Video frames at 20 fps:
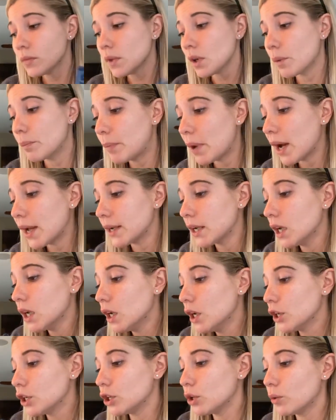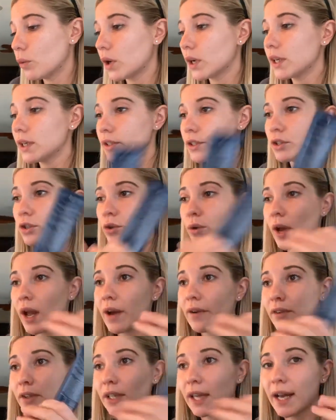But you want it to
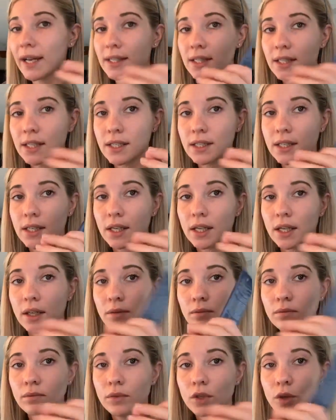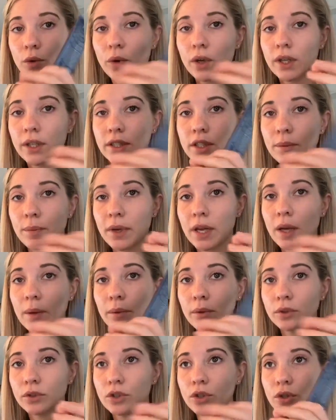have elasticity. You want it to be
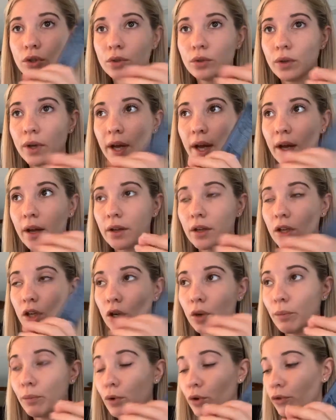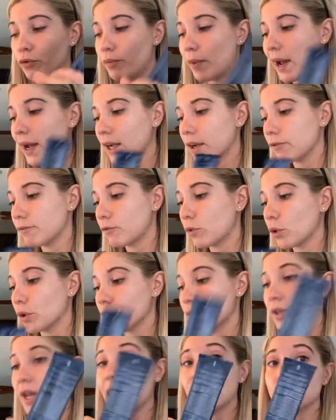able to, move back and
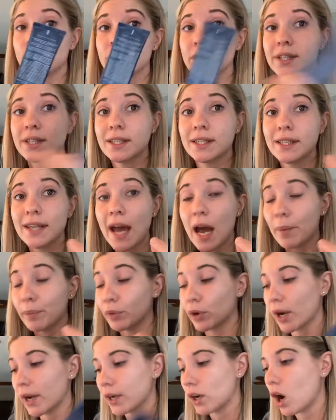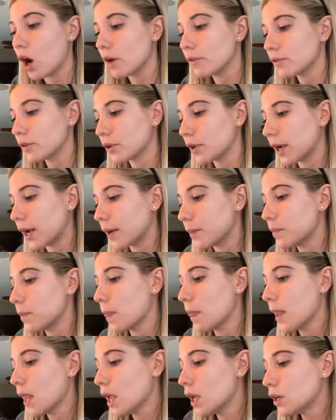forth, not just snap right off, okay?
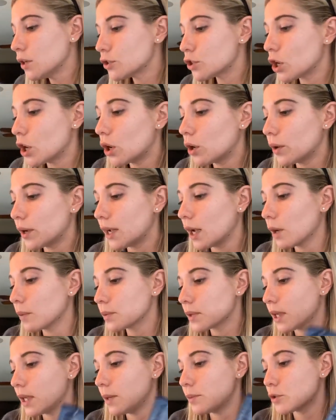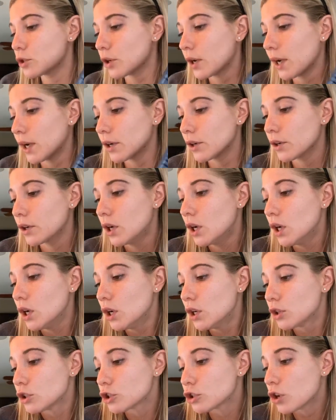So it helps keep your hair
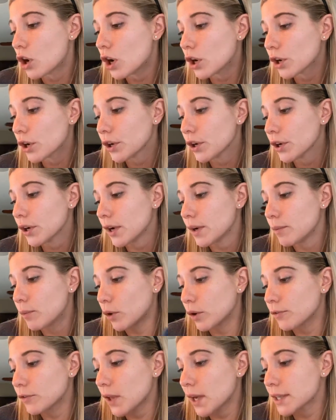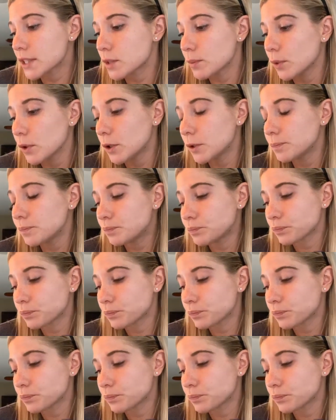stronger and more flexible.